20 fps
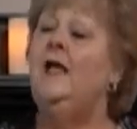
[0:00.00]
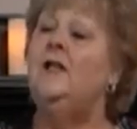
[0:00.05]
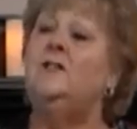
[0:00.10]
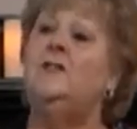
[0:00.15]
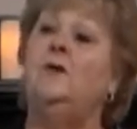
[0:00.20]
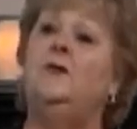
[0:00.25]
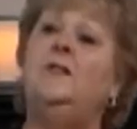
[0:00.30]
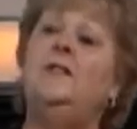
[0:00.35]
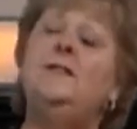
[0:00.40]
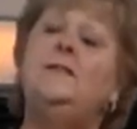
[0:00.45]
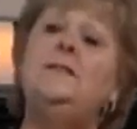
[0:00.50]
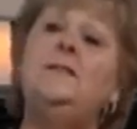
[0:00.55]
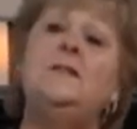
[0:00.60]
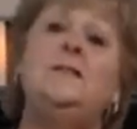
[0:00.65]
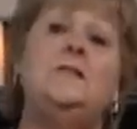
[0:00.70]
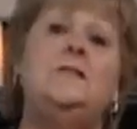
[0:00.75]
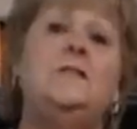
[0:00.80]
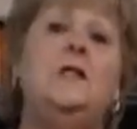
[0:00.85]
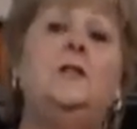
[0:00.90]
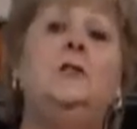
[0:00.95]
So this
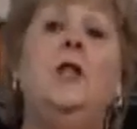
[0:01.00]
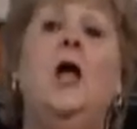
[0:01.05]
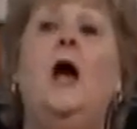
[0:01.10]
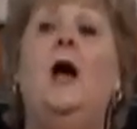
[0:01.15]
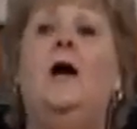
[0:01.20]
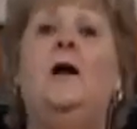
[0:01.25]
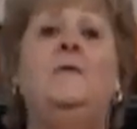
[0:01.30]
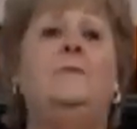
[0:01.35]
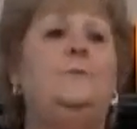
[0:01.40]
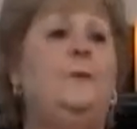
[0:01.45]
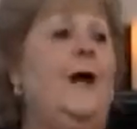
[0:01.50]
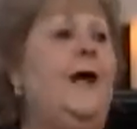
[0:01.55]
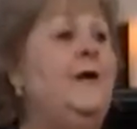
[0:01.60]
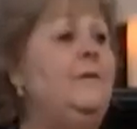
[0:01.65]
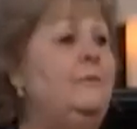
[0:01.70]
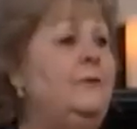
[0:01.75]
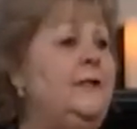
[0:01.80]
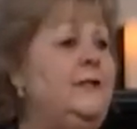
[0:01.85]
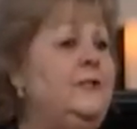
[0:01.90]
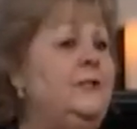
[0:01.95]
is the law of
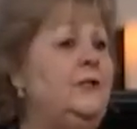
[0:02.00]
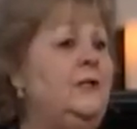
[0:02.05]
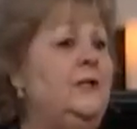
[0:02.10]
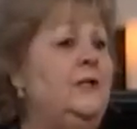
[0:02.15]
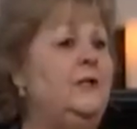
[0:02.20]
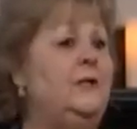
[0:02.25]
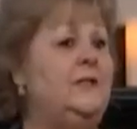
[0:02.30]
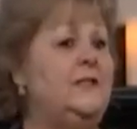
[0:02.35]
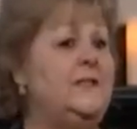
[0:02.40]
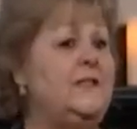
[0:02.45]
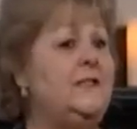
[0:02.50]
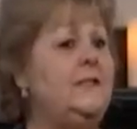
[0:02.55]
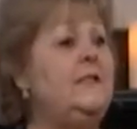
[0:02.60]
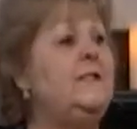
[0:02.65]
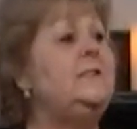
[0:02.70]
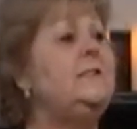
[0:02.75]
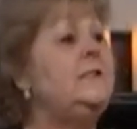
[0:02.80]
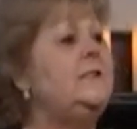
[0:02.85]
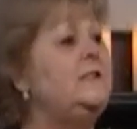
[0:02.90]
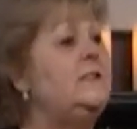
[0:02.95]
right returns.
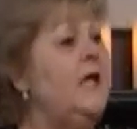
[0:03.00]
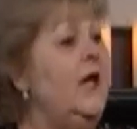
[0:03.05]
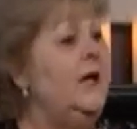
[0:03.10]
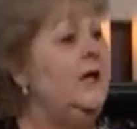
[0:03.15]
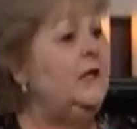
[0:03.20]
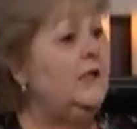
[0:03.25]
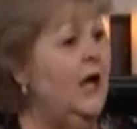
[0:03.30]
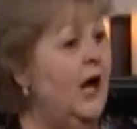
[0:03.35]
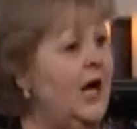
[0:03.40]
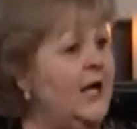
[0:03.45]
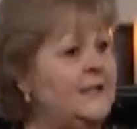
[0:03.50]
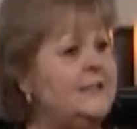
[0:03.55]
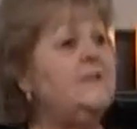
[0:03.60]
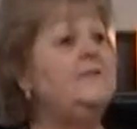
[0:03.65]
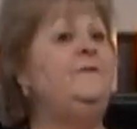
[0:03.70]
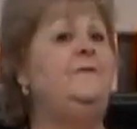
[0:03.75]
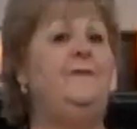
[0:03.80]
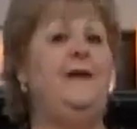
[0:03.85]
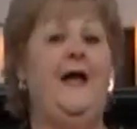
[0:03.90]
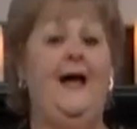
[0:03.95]
This is cause
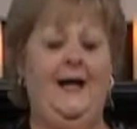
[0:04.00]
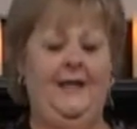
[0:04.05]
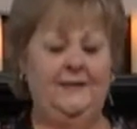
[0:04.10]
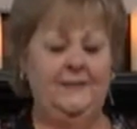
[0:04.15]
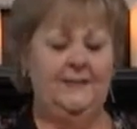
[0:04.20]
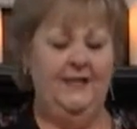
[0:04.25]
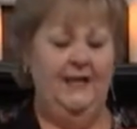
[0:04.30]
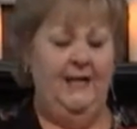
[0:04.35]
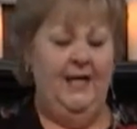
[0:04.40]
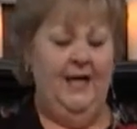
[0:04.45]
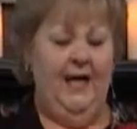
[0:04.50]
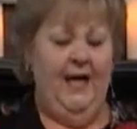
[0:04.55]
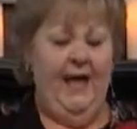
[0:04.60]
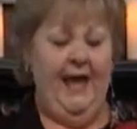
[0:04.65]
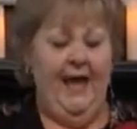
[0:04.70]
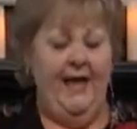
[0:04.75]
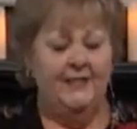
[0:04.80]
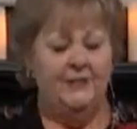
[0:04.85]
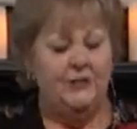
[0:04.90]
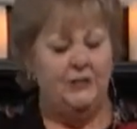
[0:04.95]
effect.
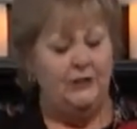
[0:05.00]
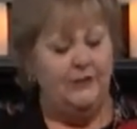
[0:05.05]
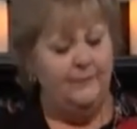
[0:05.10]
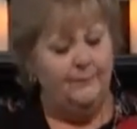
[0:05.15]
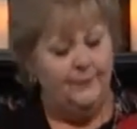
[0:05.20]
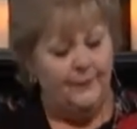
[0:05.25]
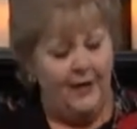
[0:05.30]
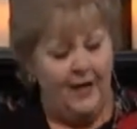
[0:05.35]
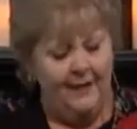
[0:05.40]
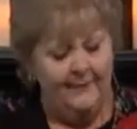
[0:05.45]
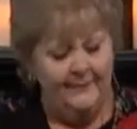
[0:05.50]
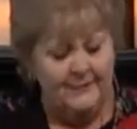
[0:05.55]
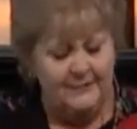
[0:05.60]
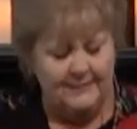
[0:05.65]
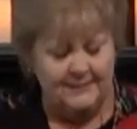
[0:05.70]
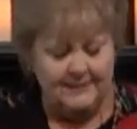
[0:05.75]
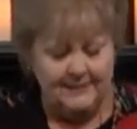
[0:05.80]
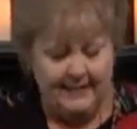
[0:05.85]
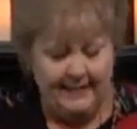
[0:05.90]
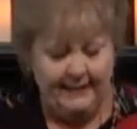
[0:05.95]
And she
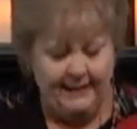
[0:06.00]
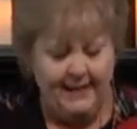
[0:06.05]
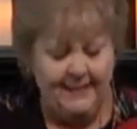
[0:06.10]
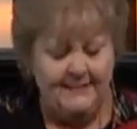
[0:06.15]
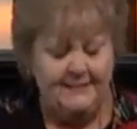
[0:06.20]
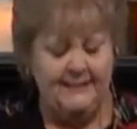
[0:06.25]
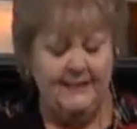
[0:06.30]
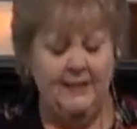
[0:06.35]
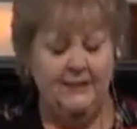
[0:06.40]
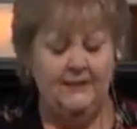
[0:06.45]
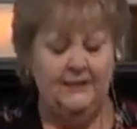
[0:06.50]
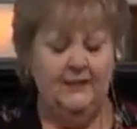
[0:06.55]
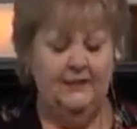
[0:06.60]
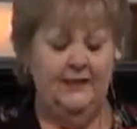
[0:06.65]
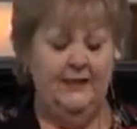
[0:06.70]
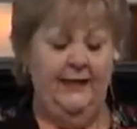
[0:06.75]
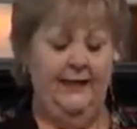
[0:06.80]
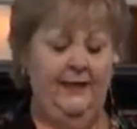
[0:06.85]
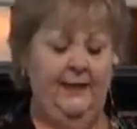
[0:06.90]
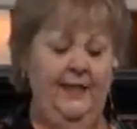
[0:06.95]
promised, like I said, to
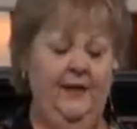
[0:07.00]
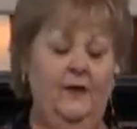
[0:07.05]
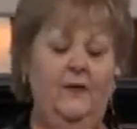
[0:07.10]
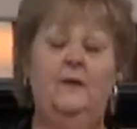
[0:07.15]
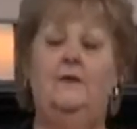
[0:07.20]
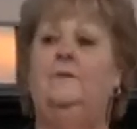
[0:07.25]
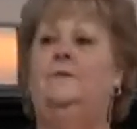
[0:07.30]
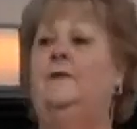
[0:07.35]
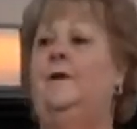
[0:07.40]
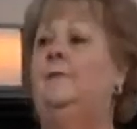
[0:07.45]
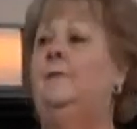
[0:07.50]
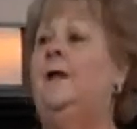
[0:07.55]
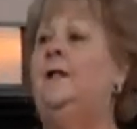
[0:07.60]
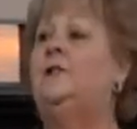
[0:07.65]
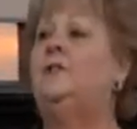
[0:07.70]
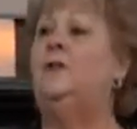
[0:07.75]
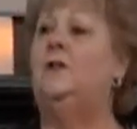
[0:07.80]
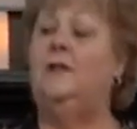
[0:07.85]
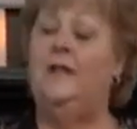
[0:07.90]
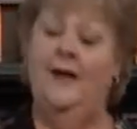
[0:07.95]
take care of him
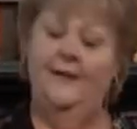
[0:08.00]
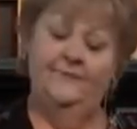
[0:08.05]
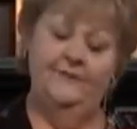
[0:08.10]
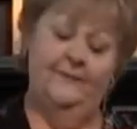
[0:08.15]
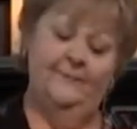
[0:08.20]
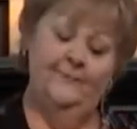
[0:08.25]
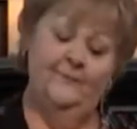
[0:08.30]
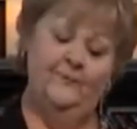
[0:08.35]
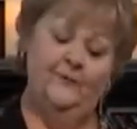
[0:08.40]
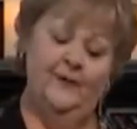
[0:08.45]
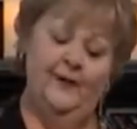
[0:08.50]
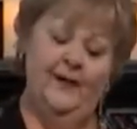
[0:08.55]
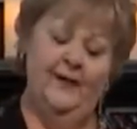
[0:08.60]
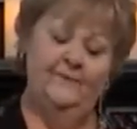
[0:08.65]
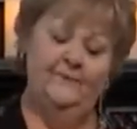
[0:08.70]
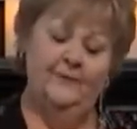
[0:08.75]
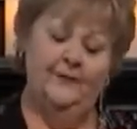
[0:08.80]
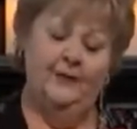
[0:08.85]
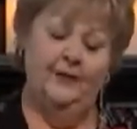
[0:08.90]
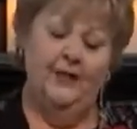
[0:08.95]
and to love him
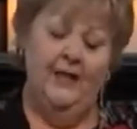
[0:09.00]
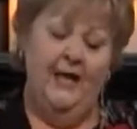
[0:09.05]
forever.